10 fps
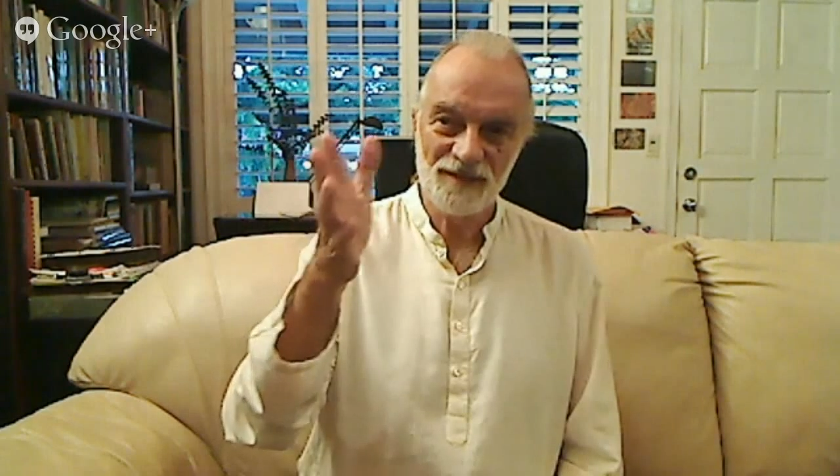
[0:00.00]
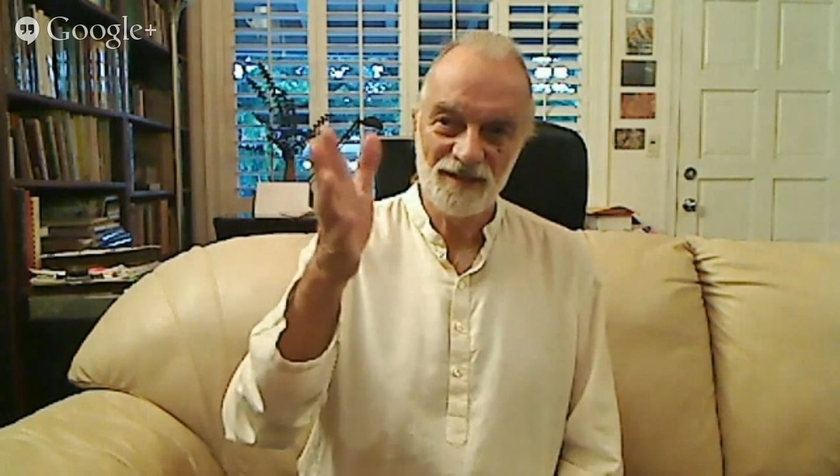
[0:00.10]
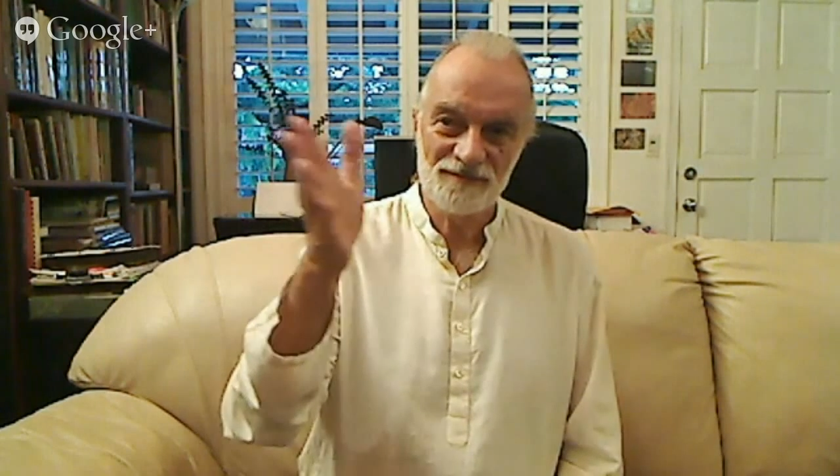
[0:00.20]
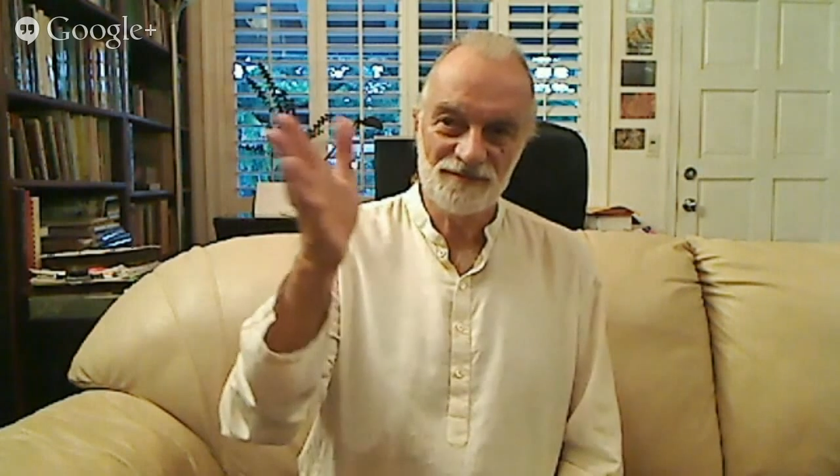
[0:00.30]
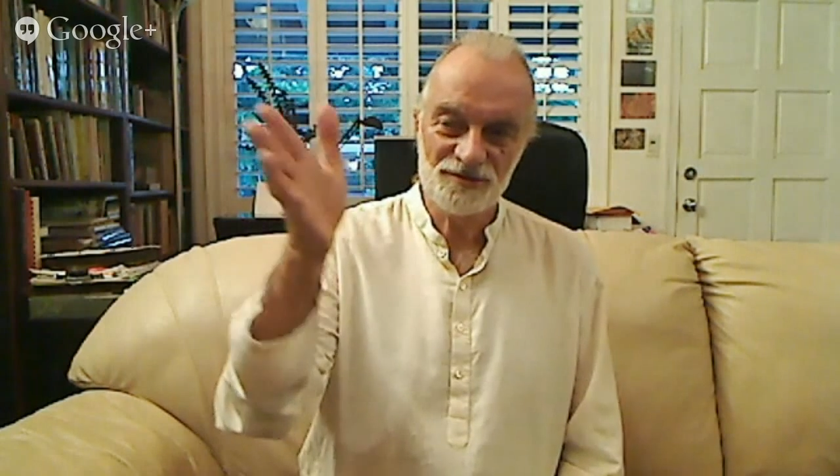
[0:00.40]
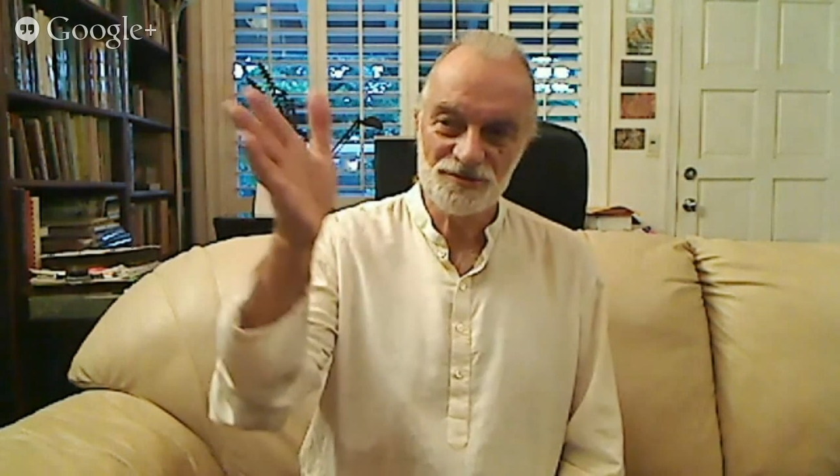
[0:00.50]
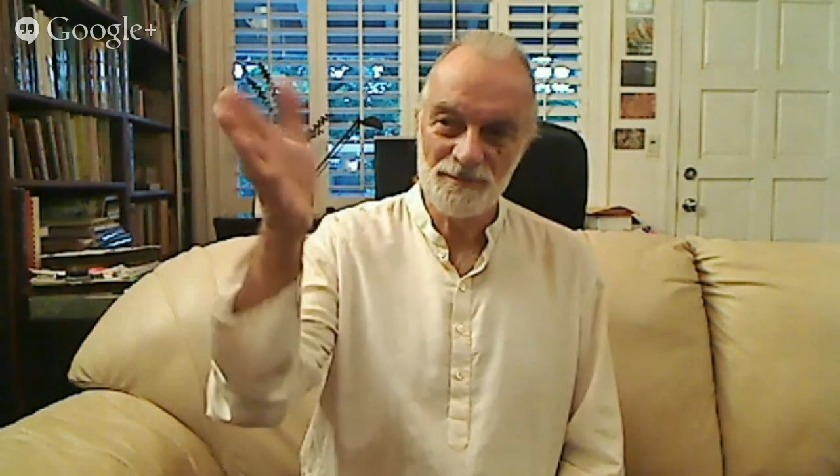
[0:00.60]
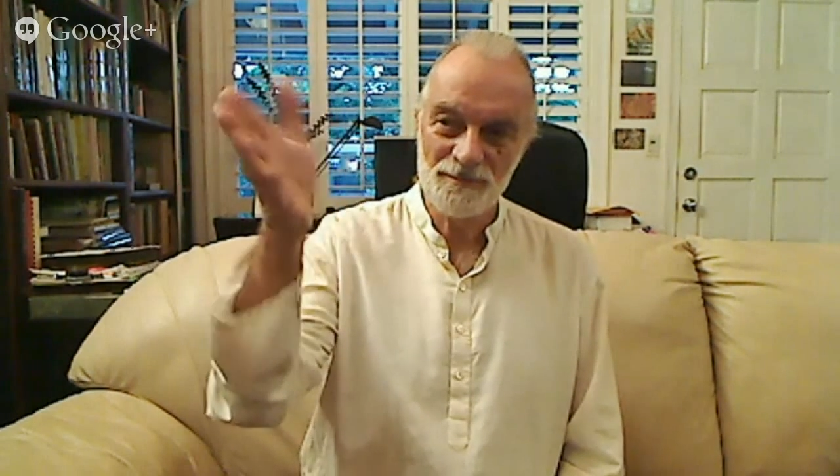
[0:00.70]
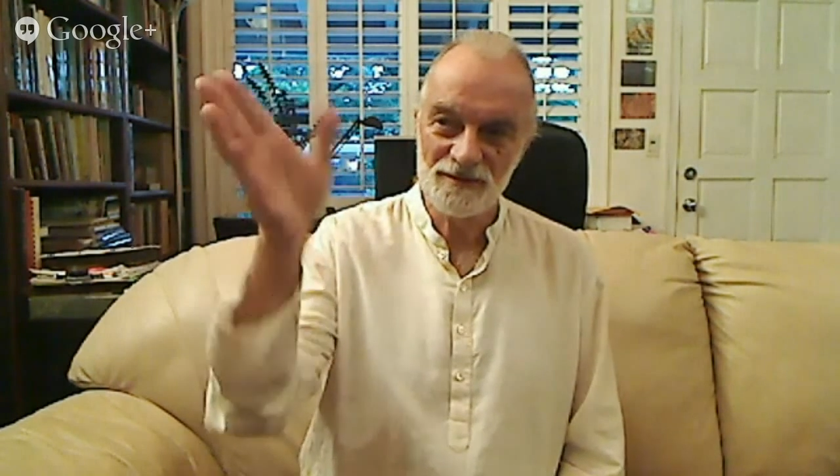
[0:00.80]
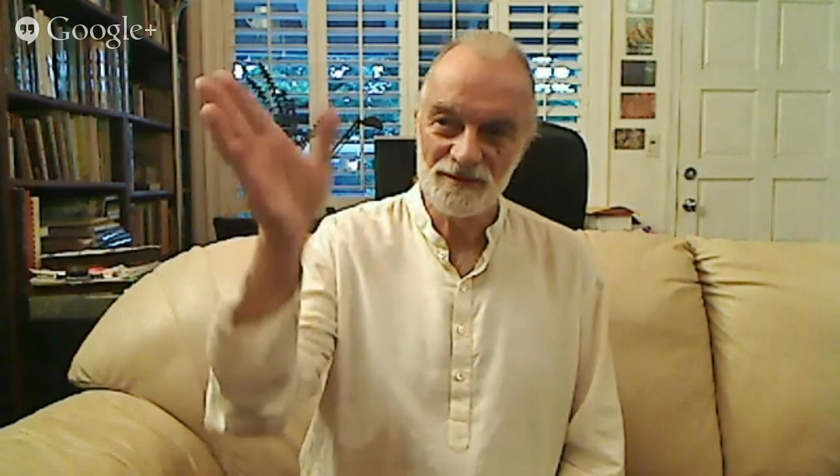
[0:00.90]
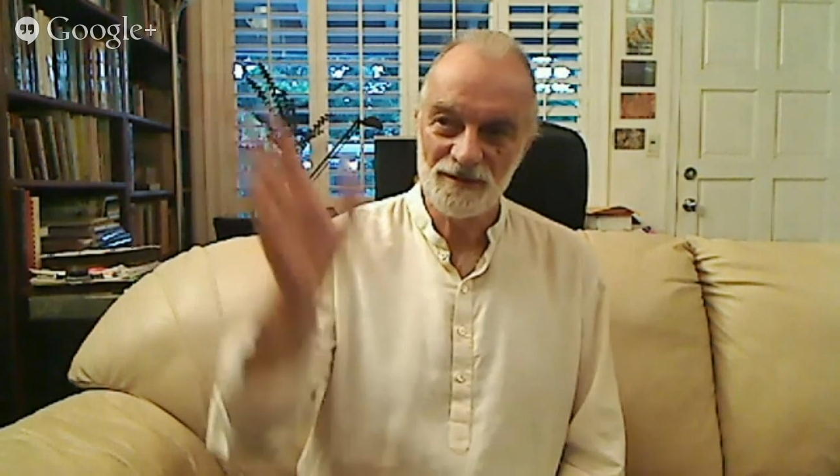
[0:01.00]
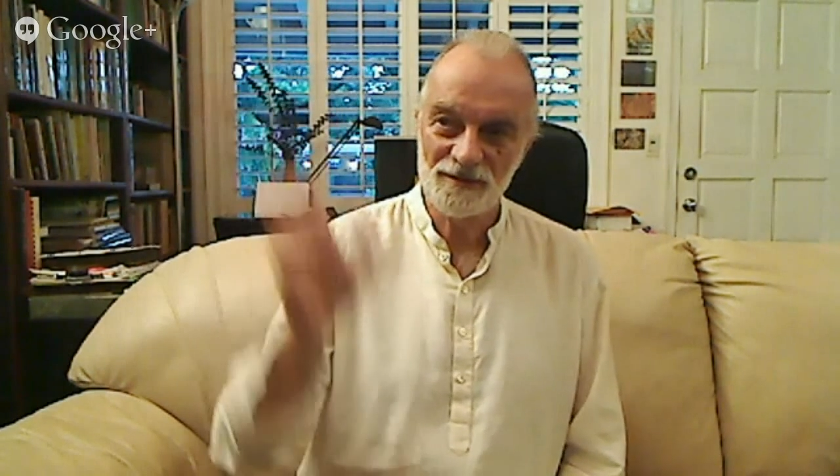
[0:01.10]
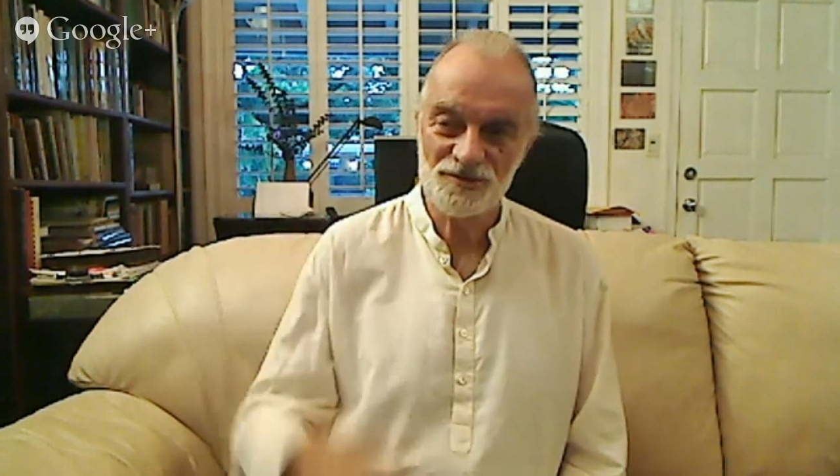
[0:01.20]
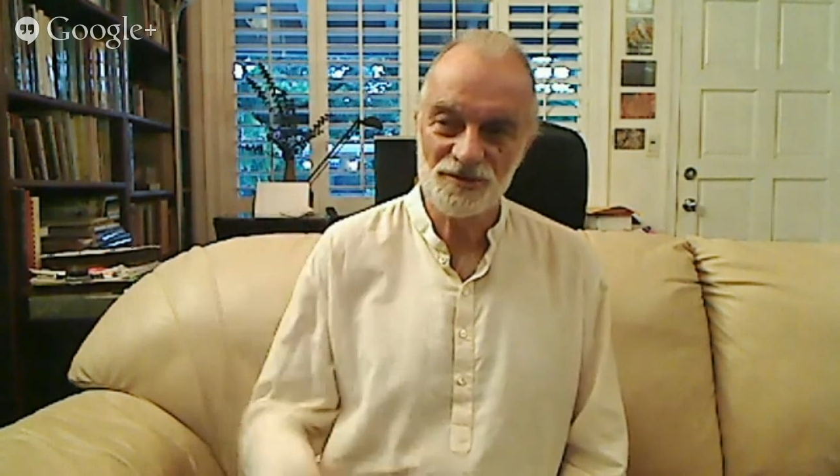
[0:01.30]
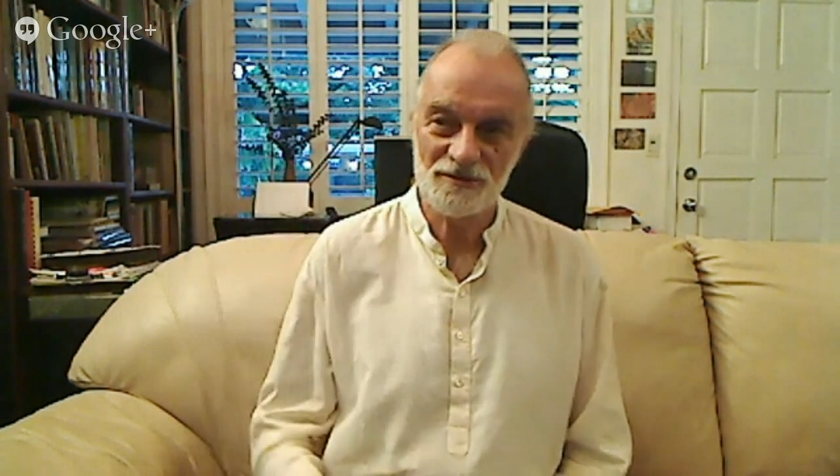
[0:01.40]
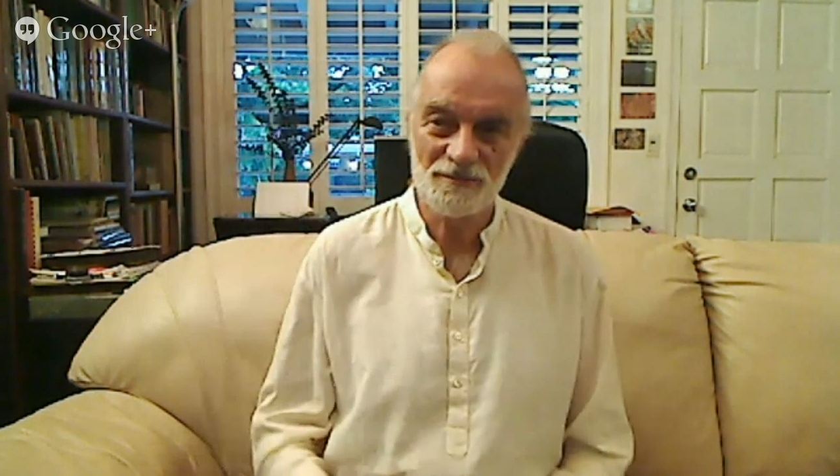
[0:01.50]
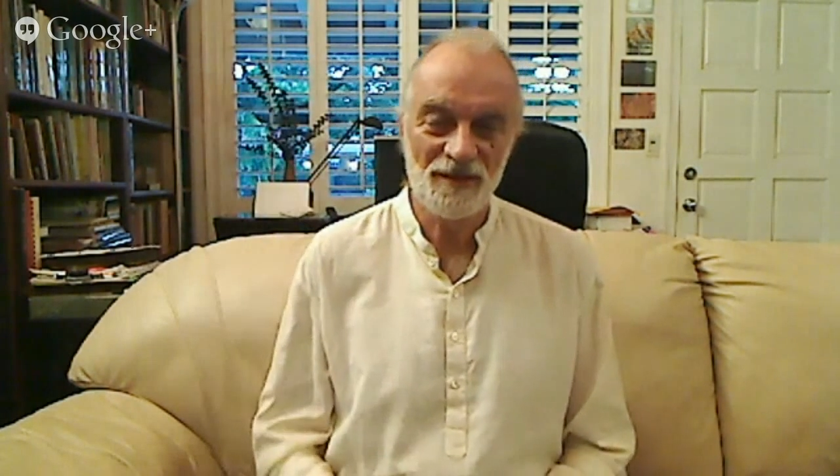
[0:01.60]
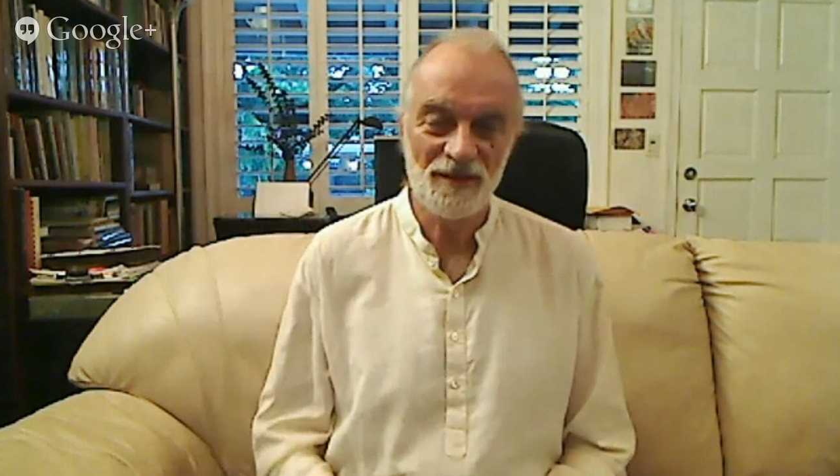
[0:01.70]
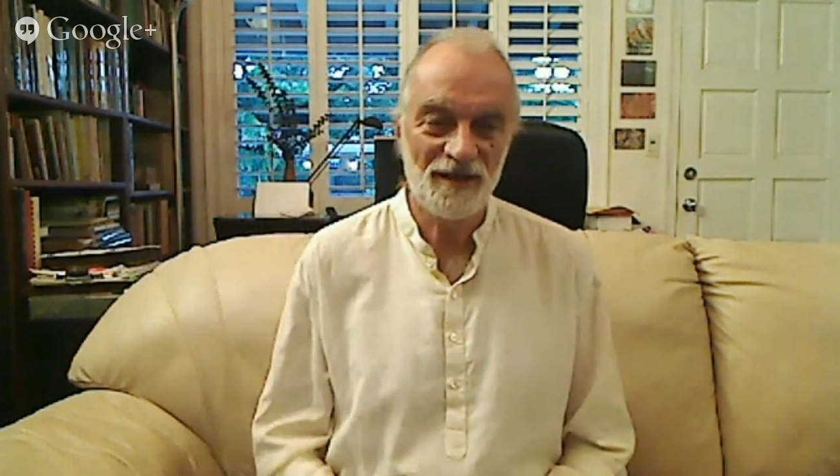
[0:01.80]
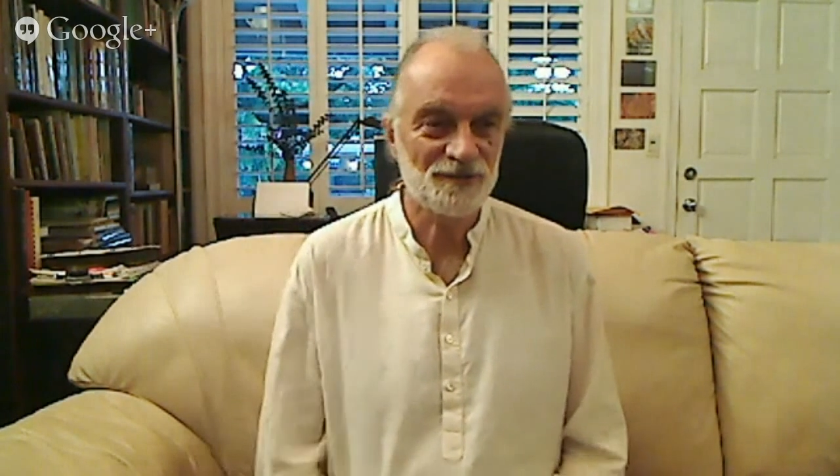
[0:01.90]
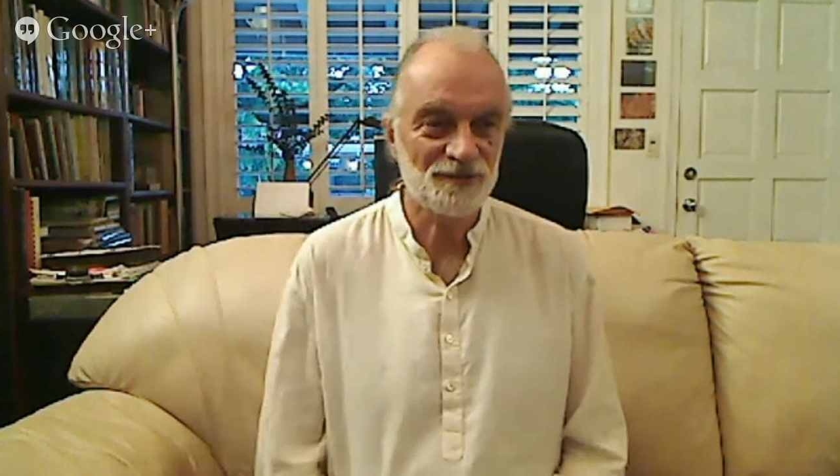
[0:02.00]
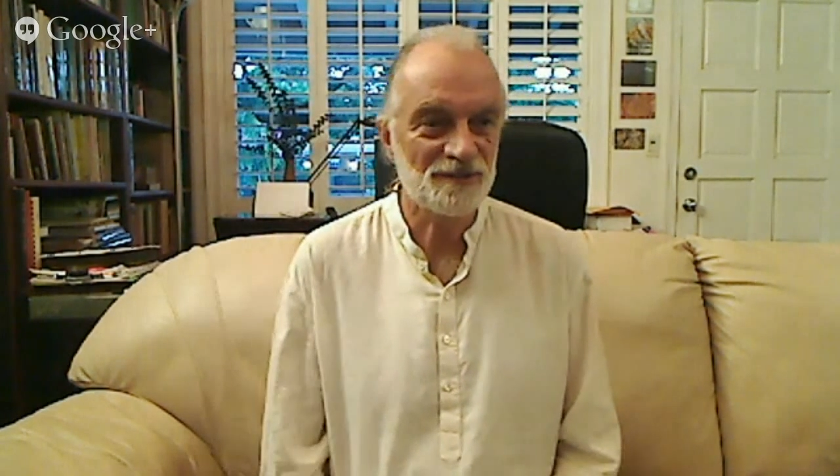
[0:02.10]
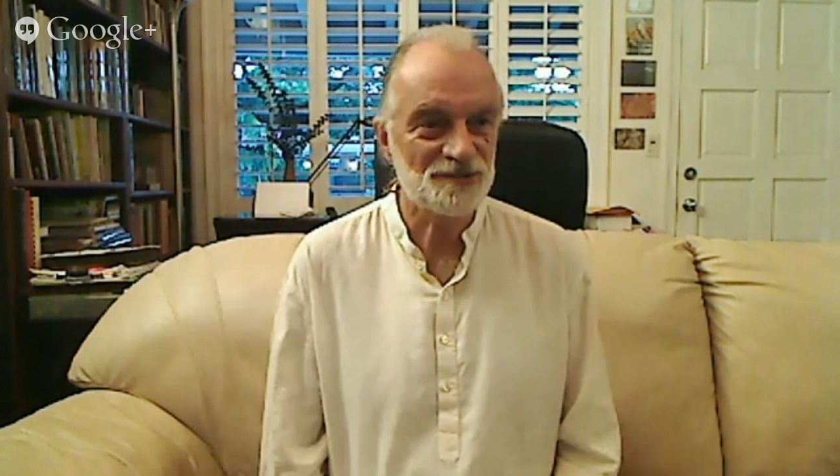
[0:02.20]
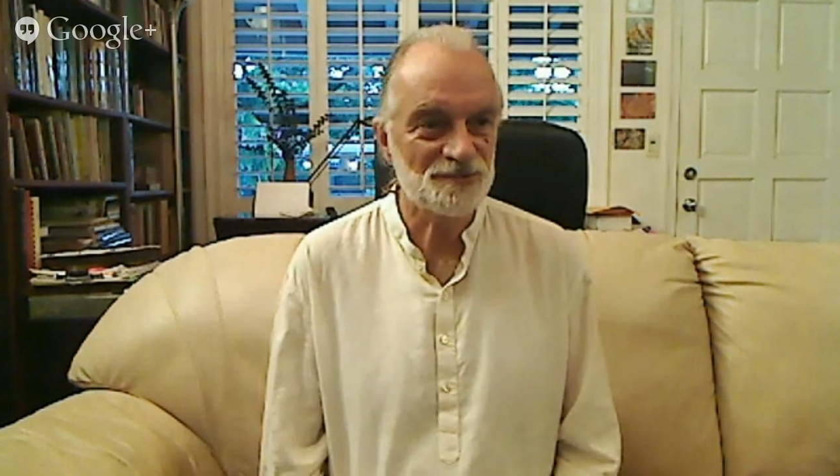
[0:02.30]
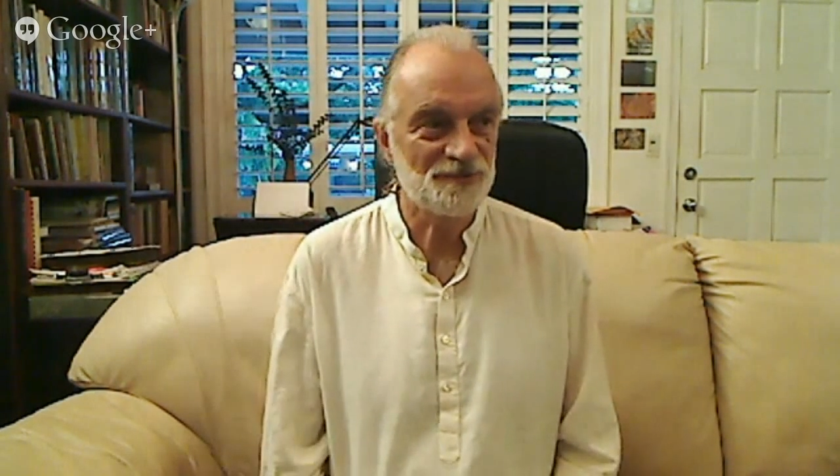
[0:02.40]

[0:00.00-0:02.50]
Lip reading: of a trip along a certain pathways,